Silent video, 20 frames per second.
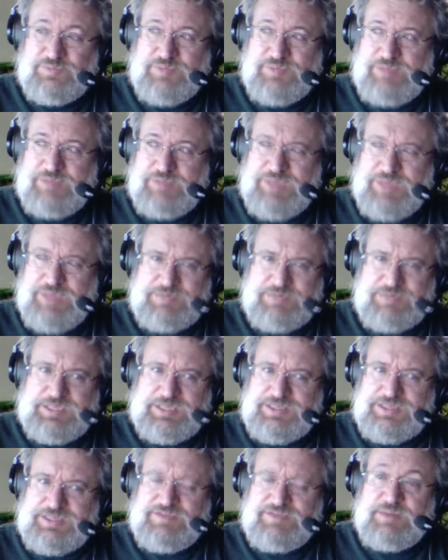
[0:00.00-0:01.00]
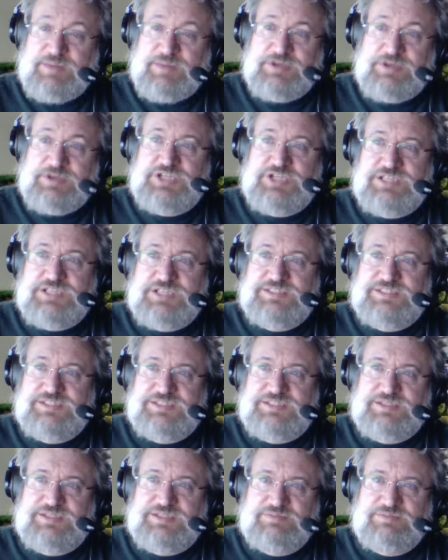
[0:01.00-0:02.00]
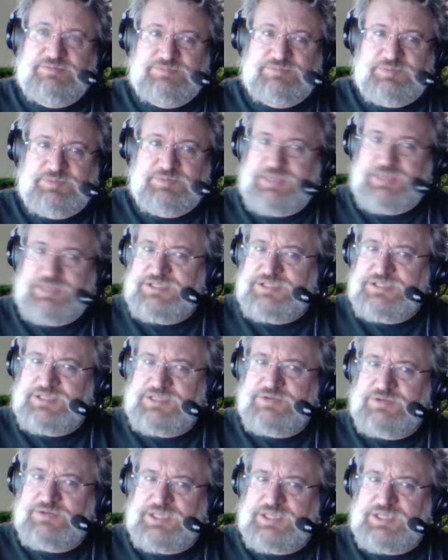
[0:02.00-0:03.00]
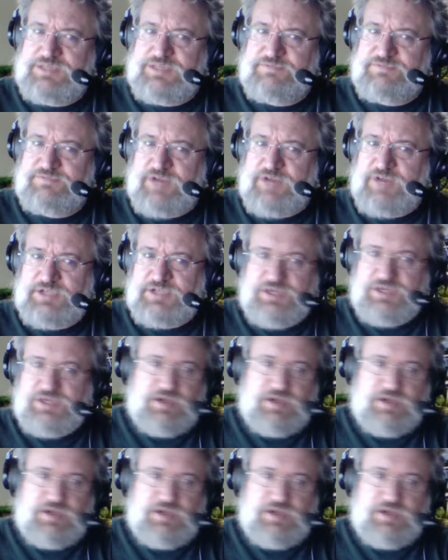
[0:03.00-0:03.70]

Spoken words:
Maybe. They've got a better chance since they were basically going in there fresh.